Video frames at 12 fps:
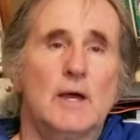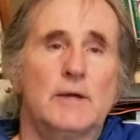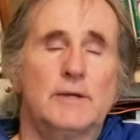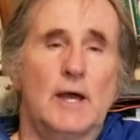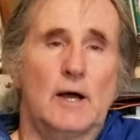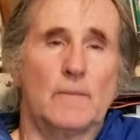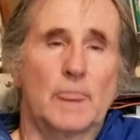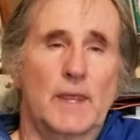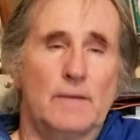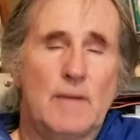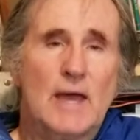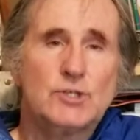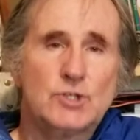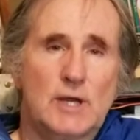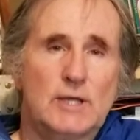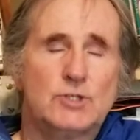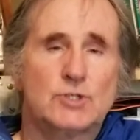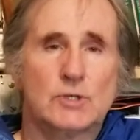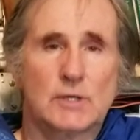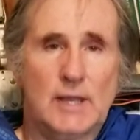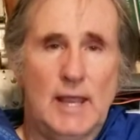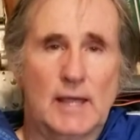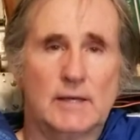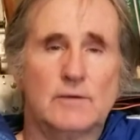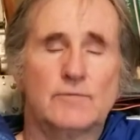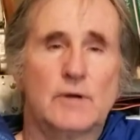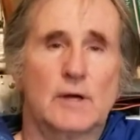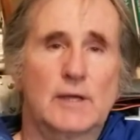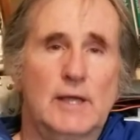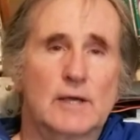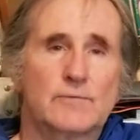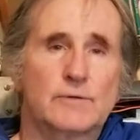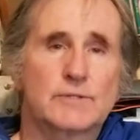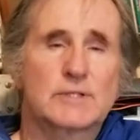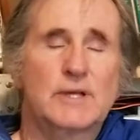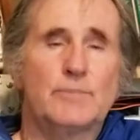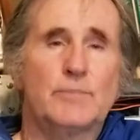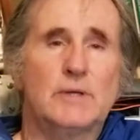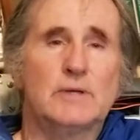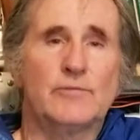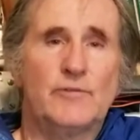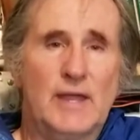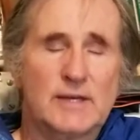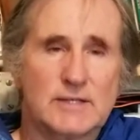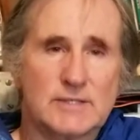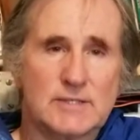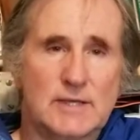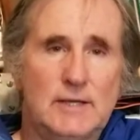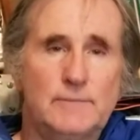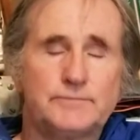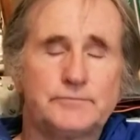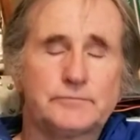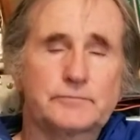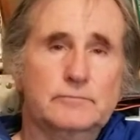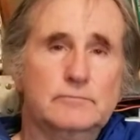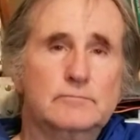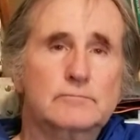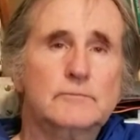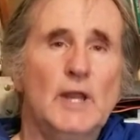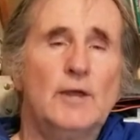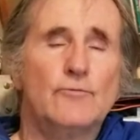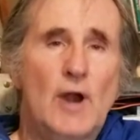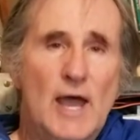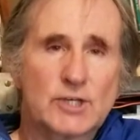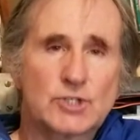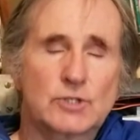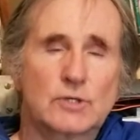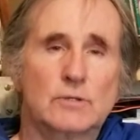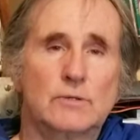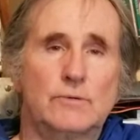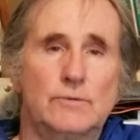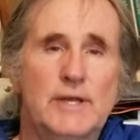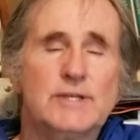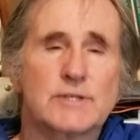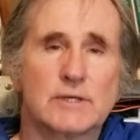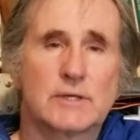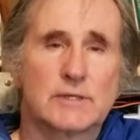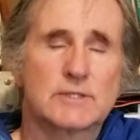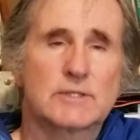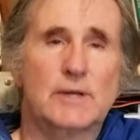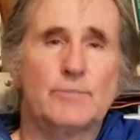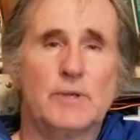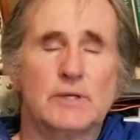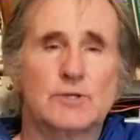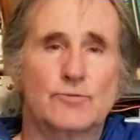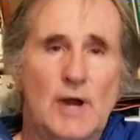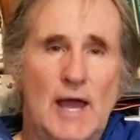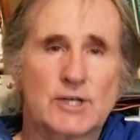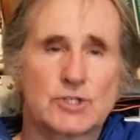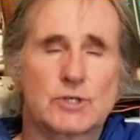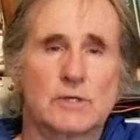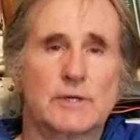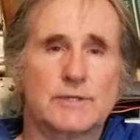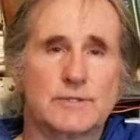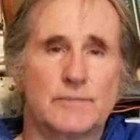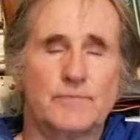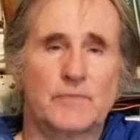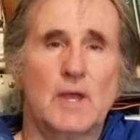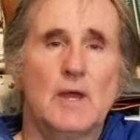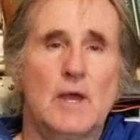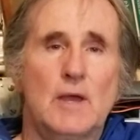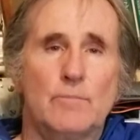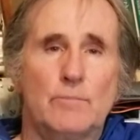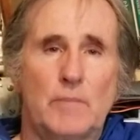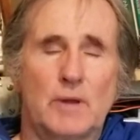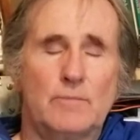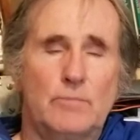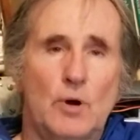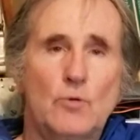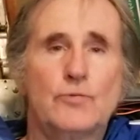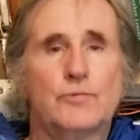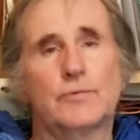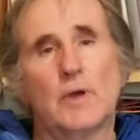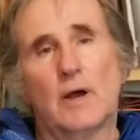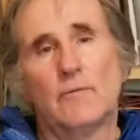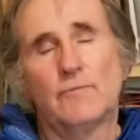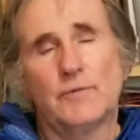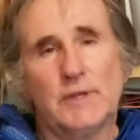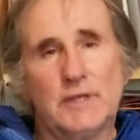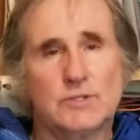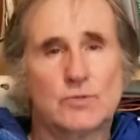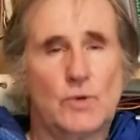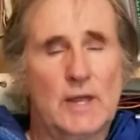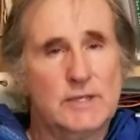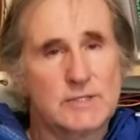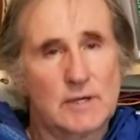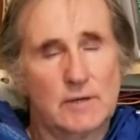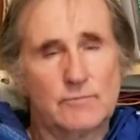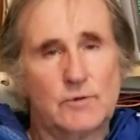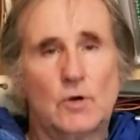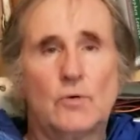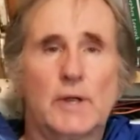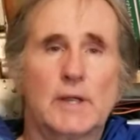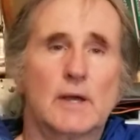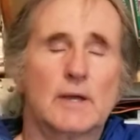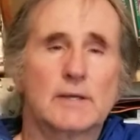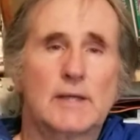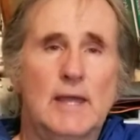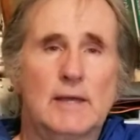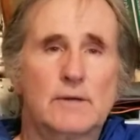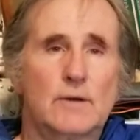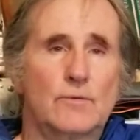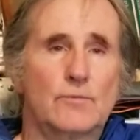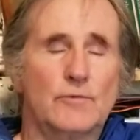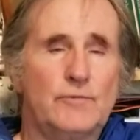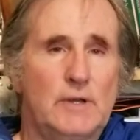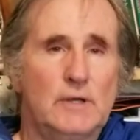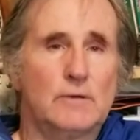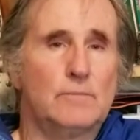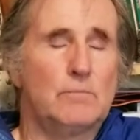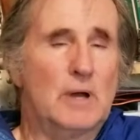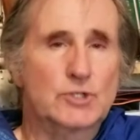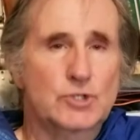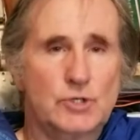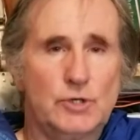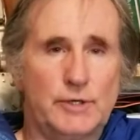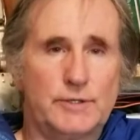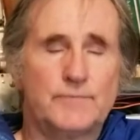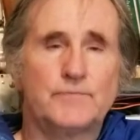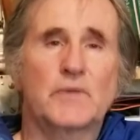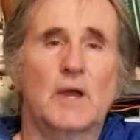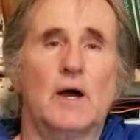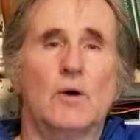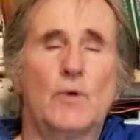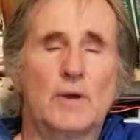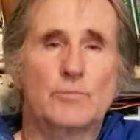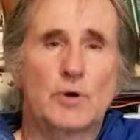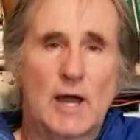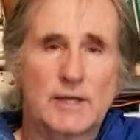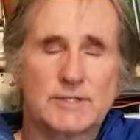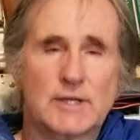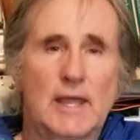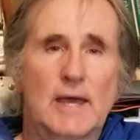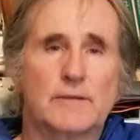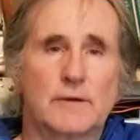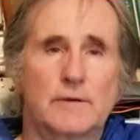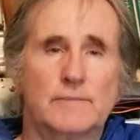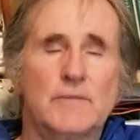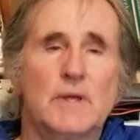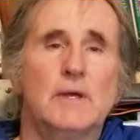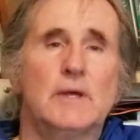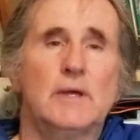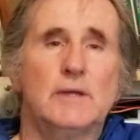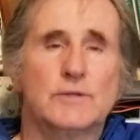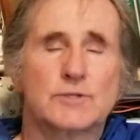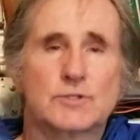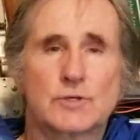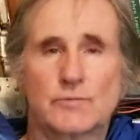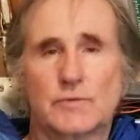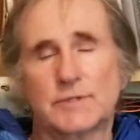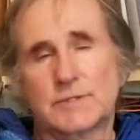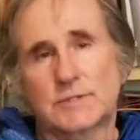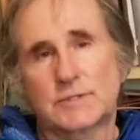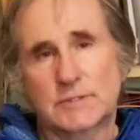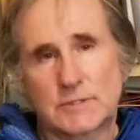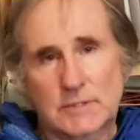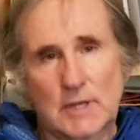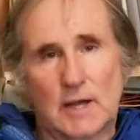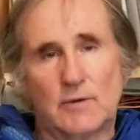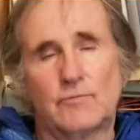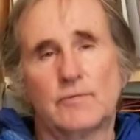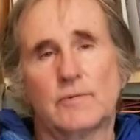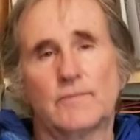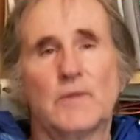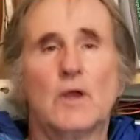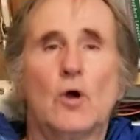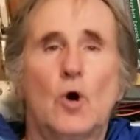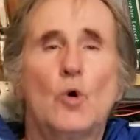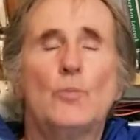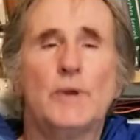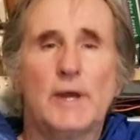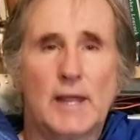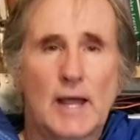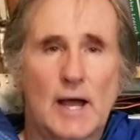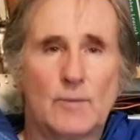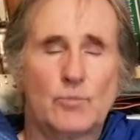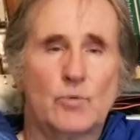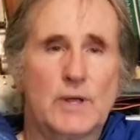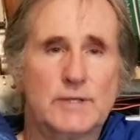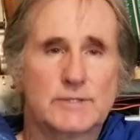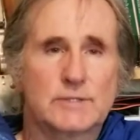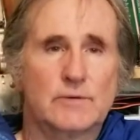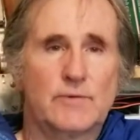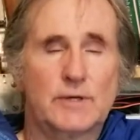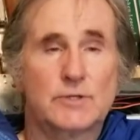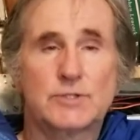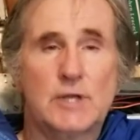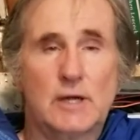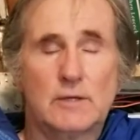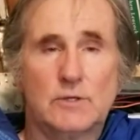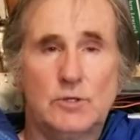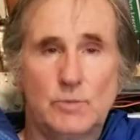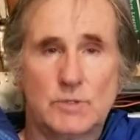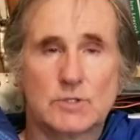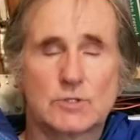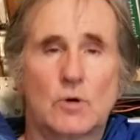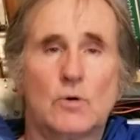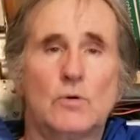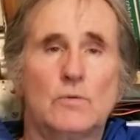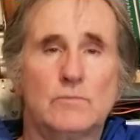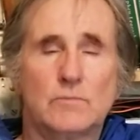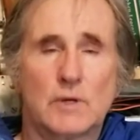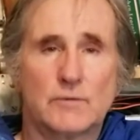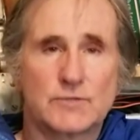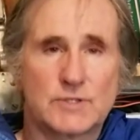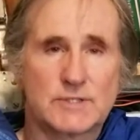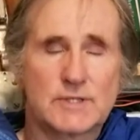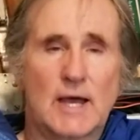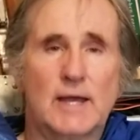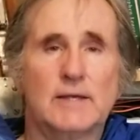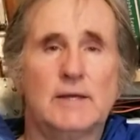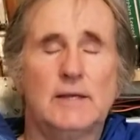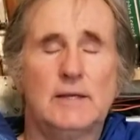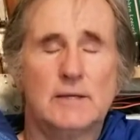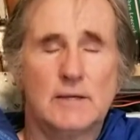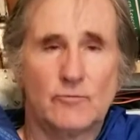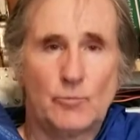Now, imagination can, if not careful, slip into fantasy, and rational reason could slip into rationalism. But both of these ways of knowing can reveal much good uh, when brought together in the service of opening up ways of understanding the human soul, of society, of